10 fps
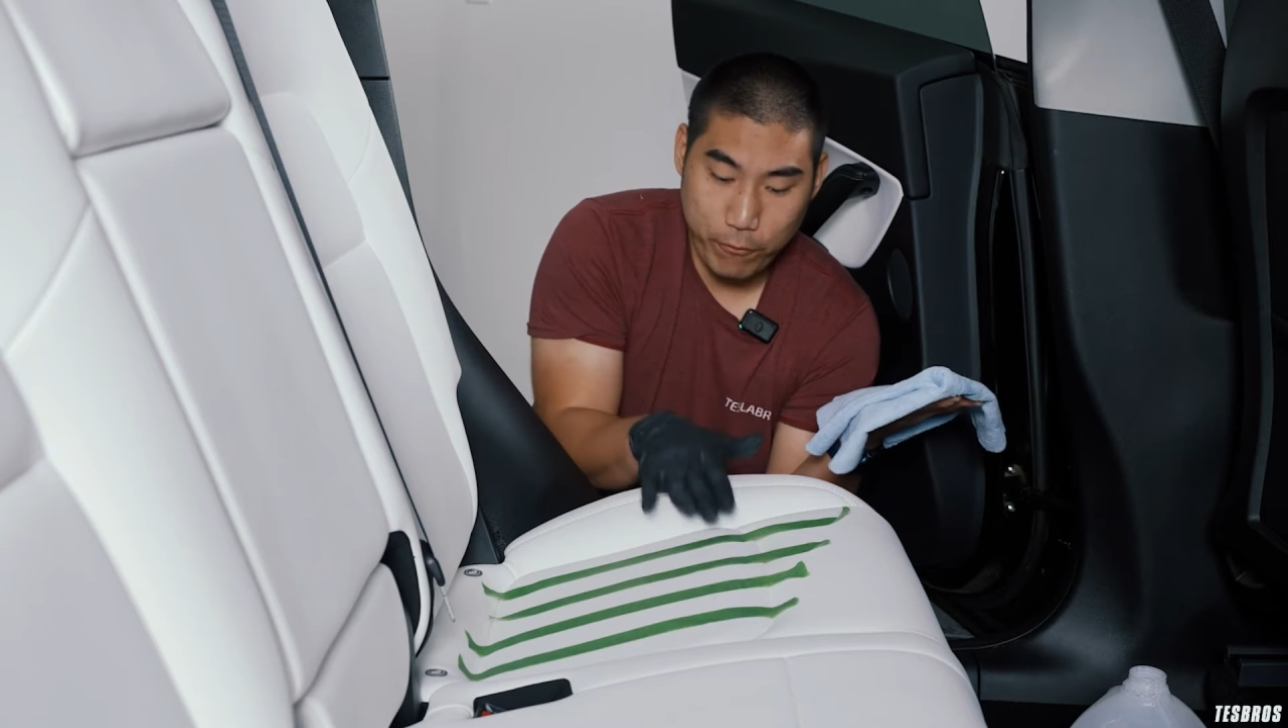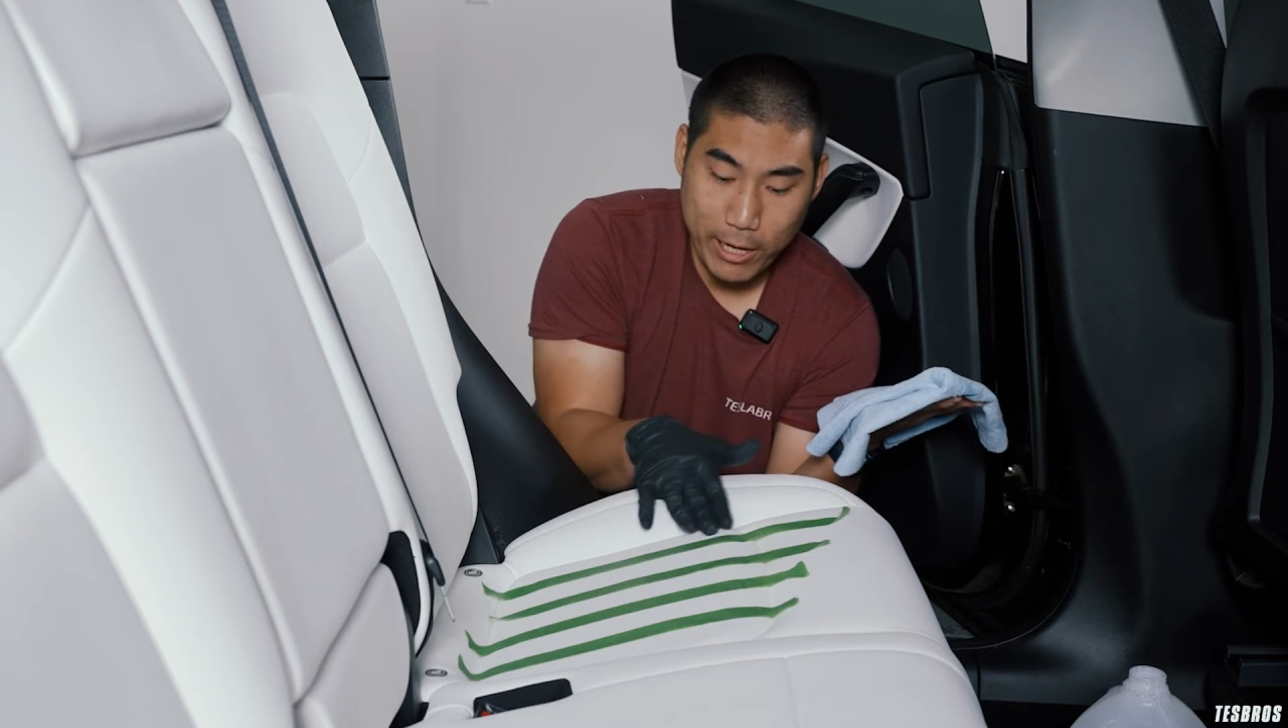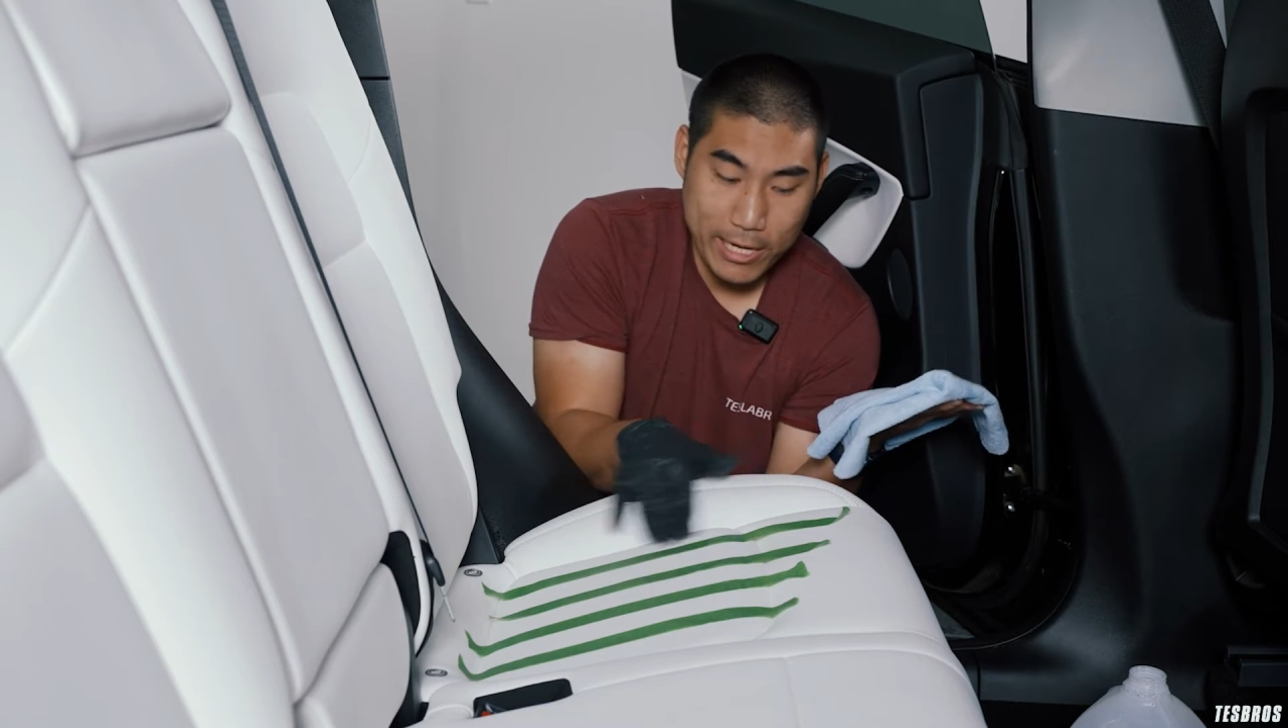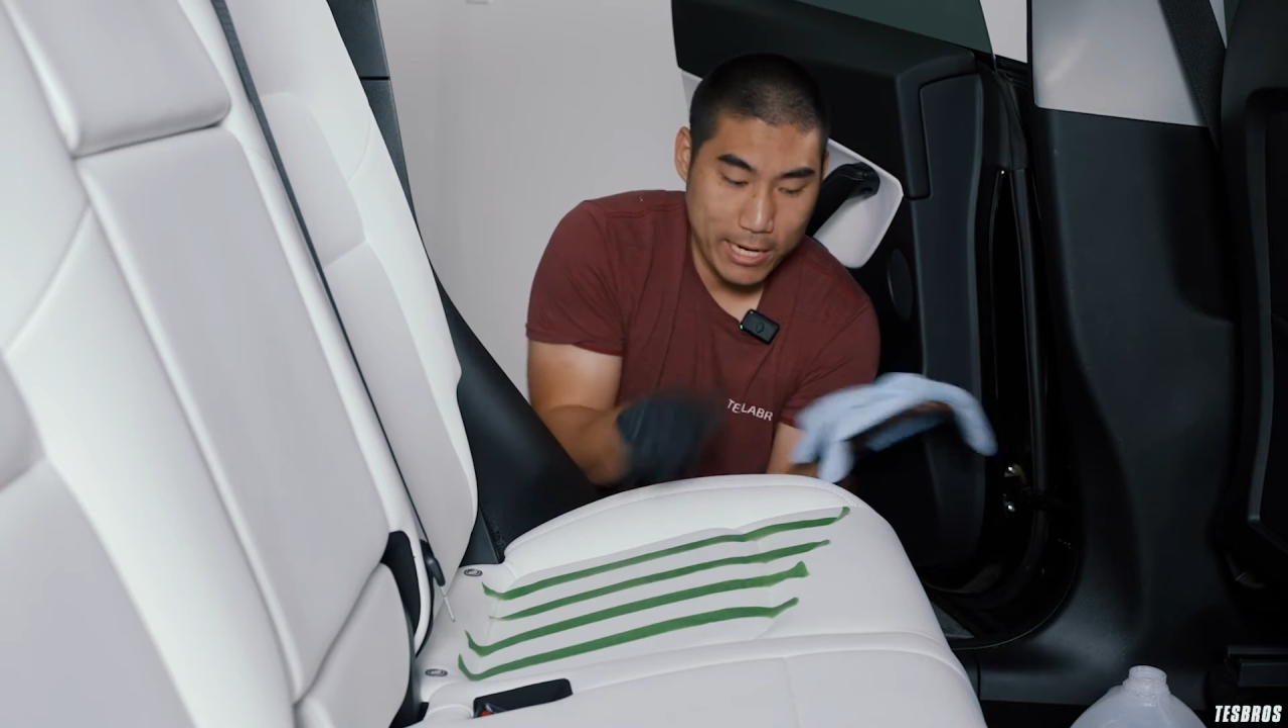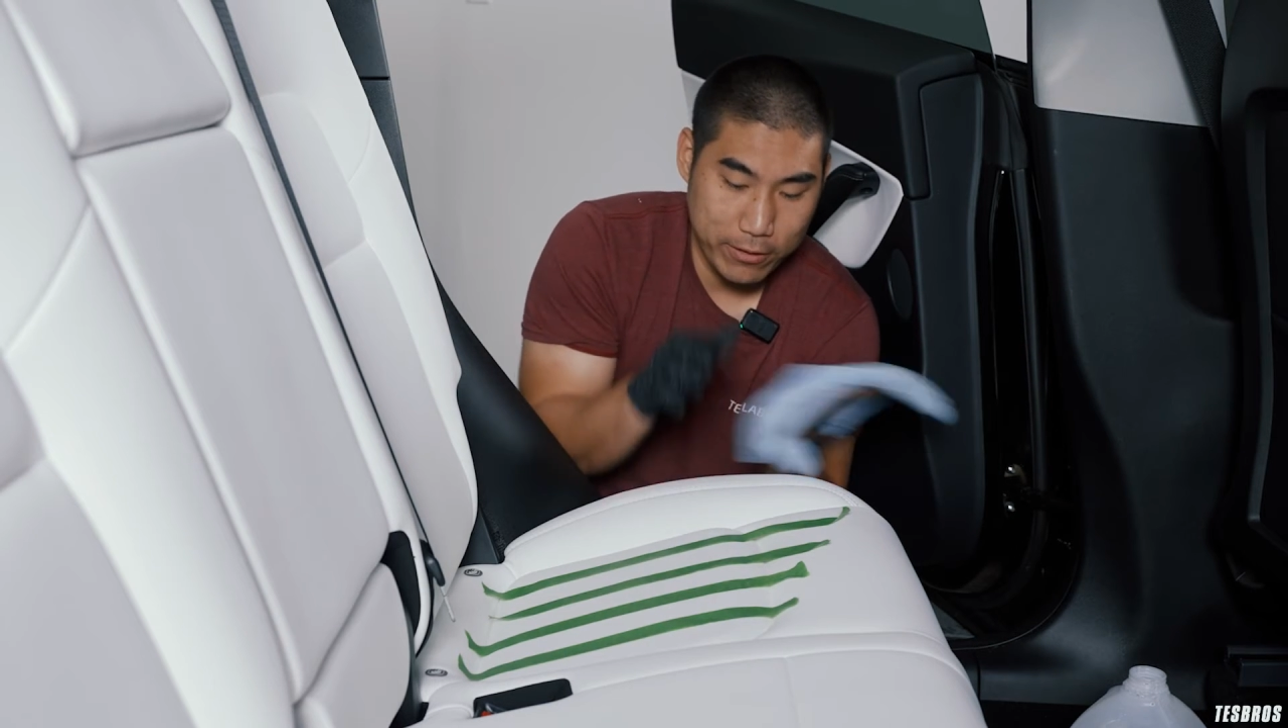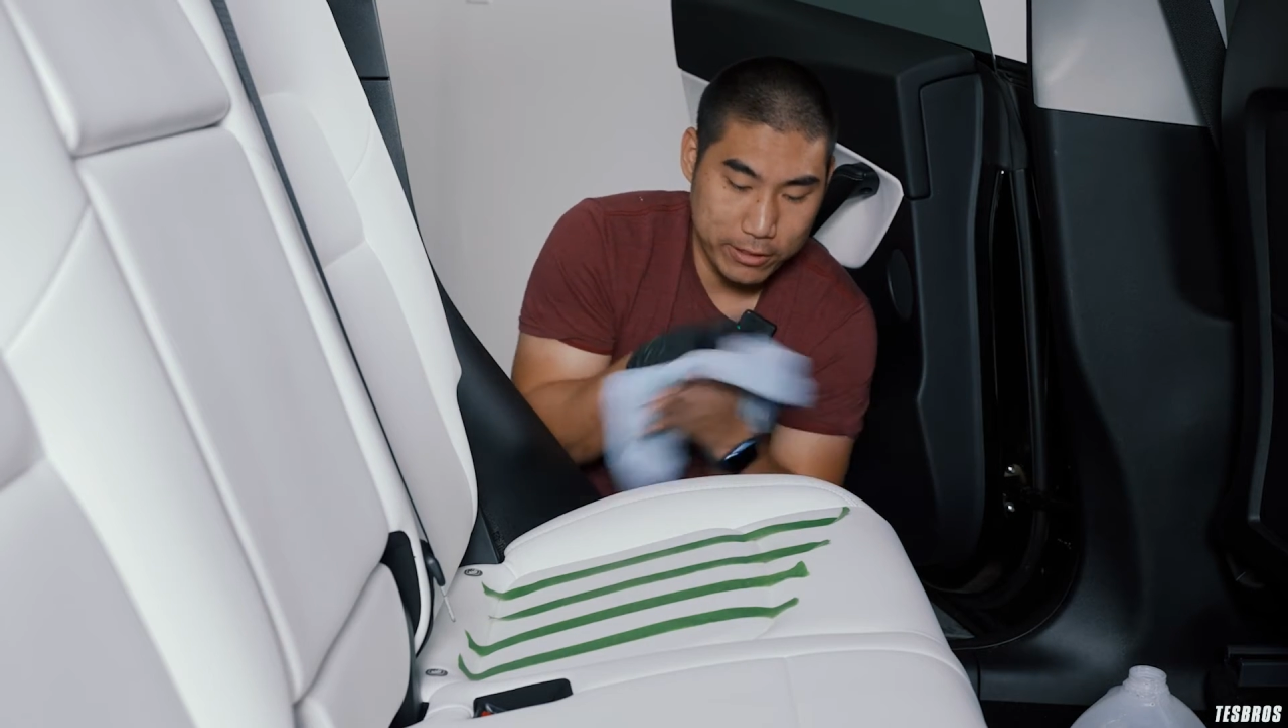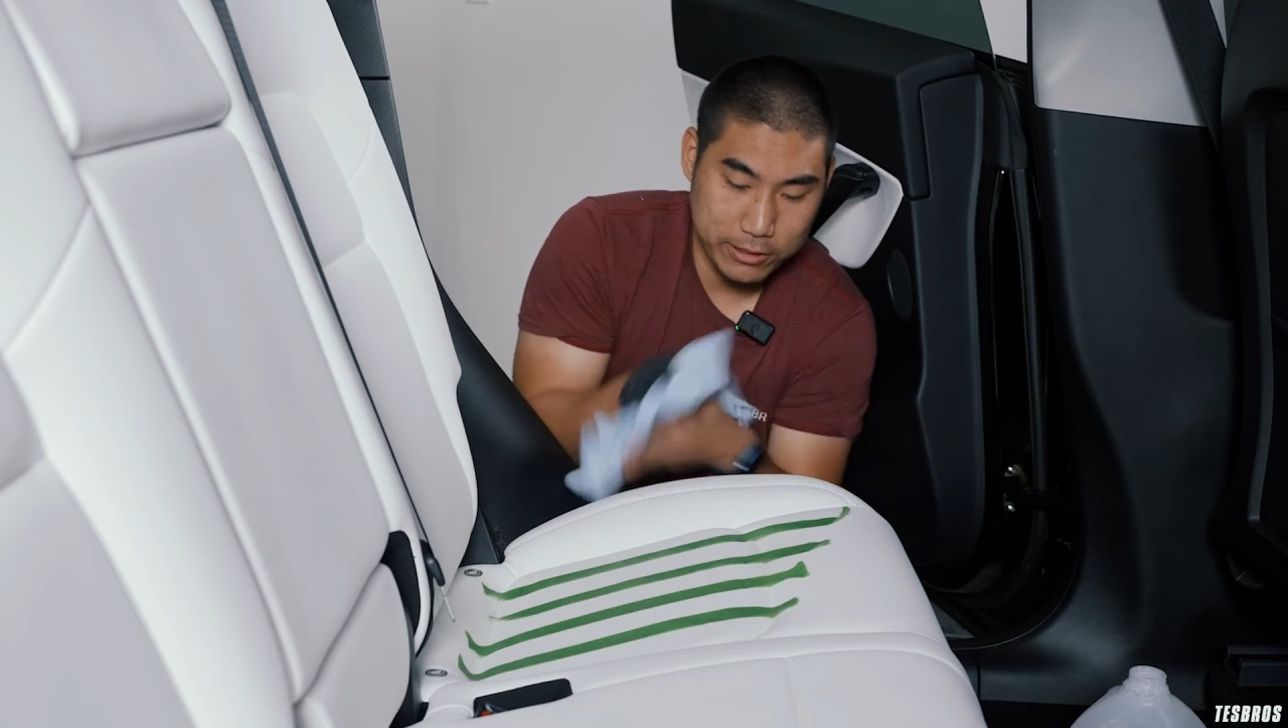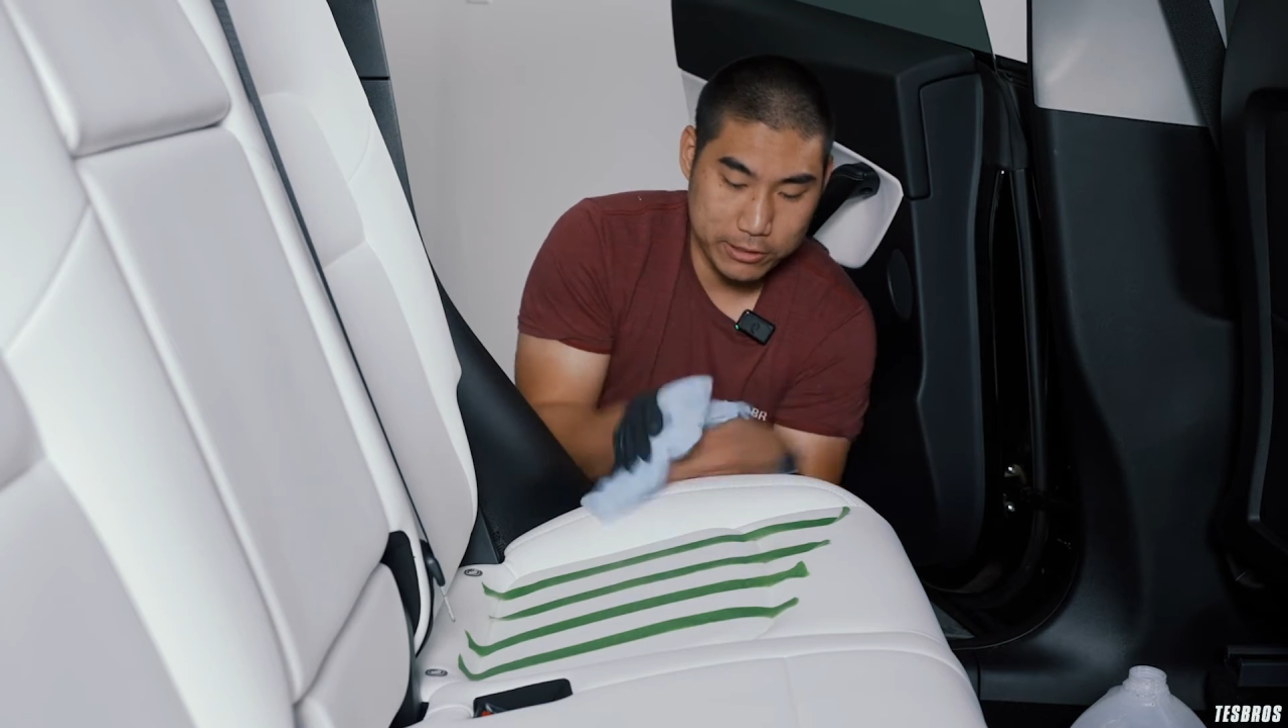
Right now, it is